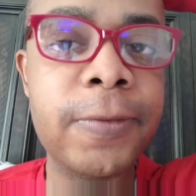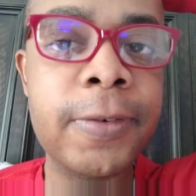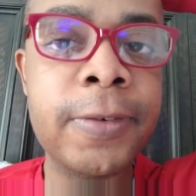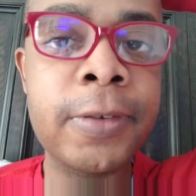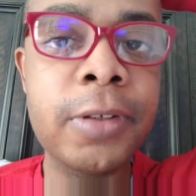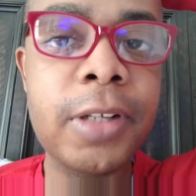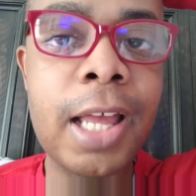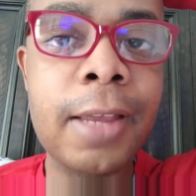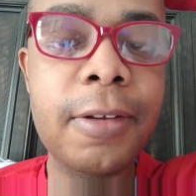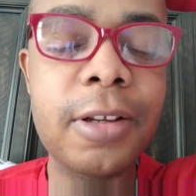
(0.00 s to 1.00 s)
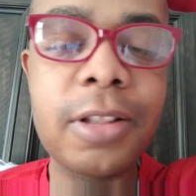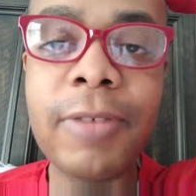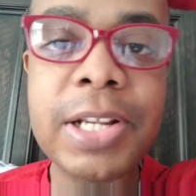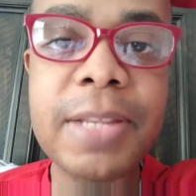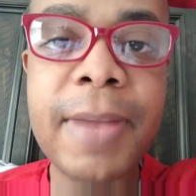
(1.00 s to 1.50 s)
for like the
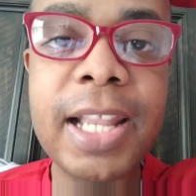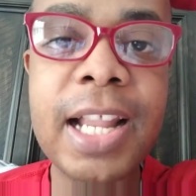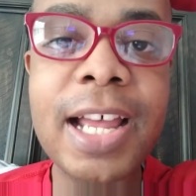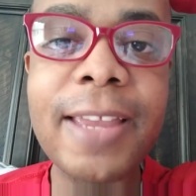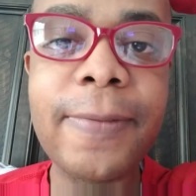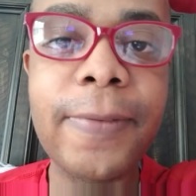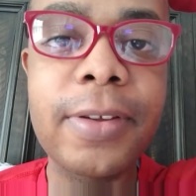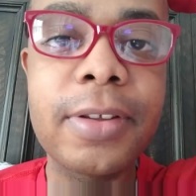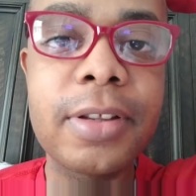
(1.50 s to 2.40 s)
rest of my life